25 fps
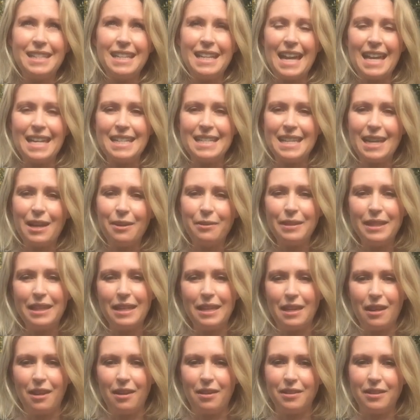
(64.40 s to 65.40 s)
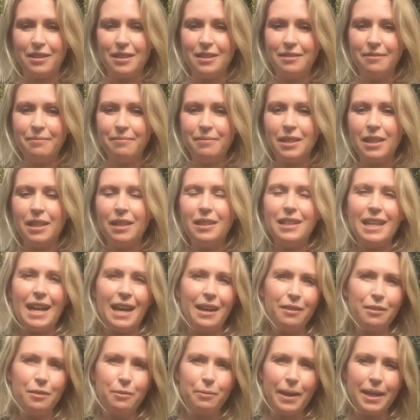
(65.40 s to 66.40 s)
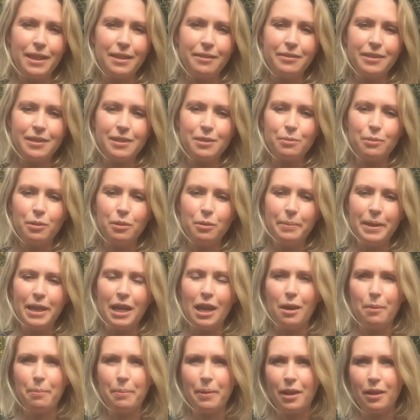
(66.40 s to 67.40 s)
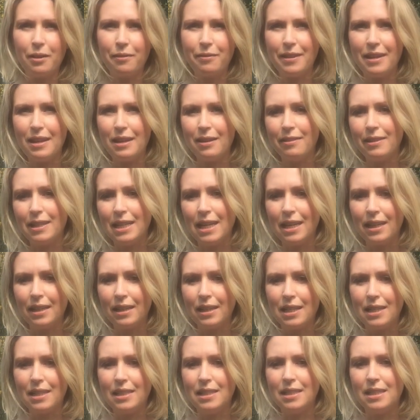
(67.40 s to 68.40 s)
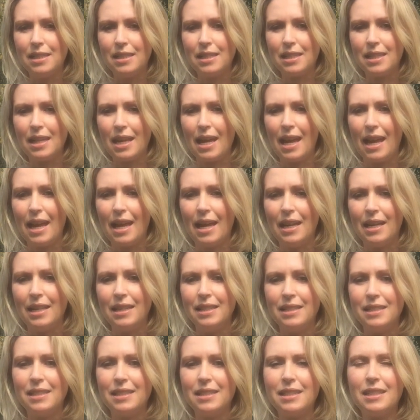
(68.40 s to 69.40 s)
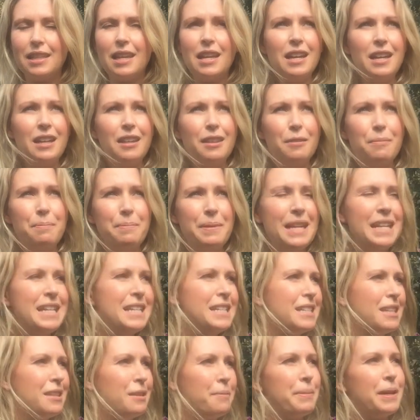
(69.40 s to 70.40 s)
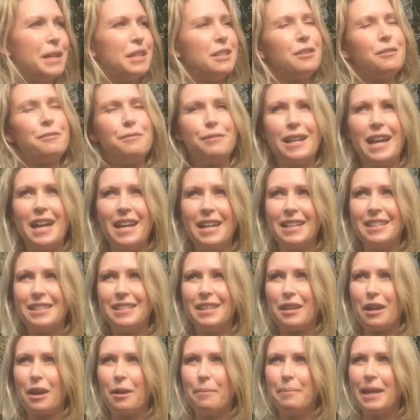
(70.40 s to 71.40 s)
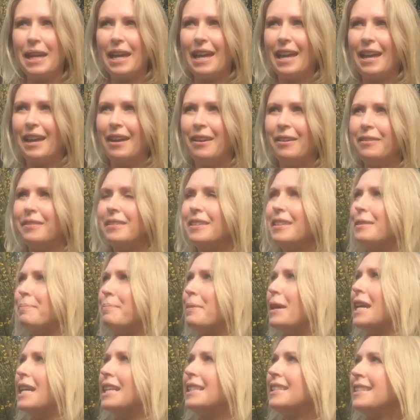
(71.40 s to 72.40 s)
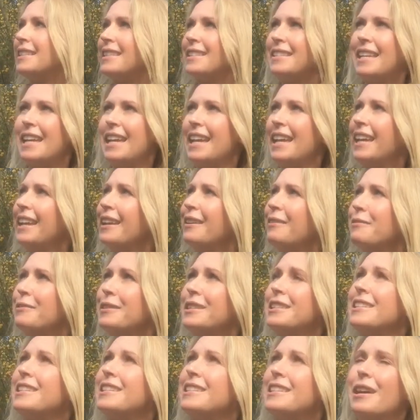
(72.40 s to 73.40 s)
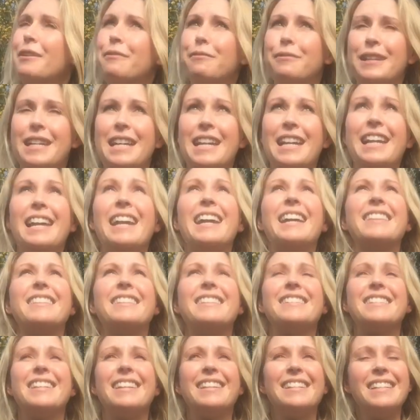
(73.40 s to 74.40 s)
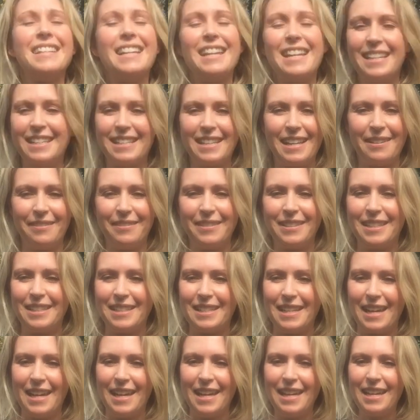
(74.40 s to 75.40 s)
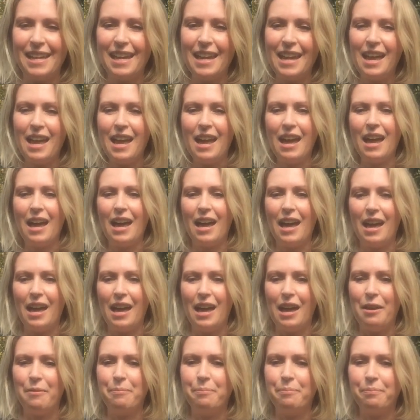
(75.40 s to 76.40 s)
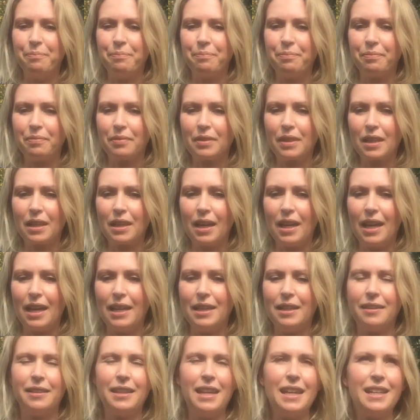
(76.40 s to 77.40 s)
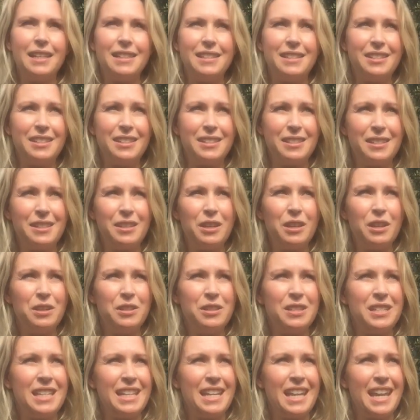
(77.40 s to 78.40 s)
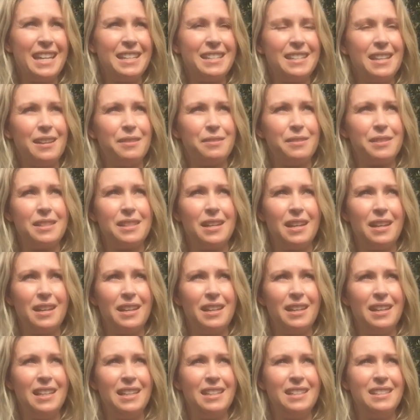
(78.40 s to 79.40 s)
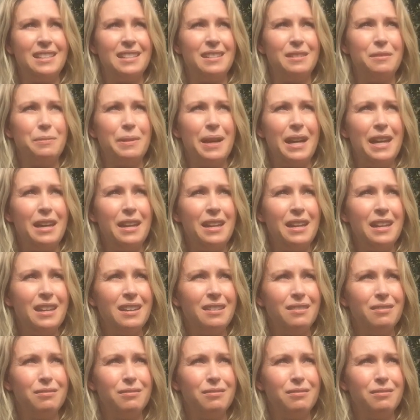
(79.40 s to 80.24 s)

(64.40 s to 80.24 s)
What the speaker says: to get out in the garden. Now the weather is warming up over here in England and the bees and the butterflies are coming out, the birds are singing, which is lovely, and the sun is out today. And I think it's just good to get outside, away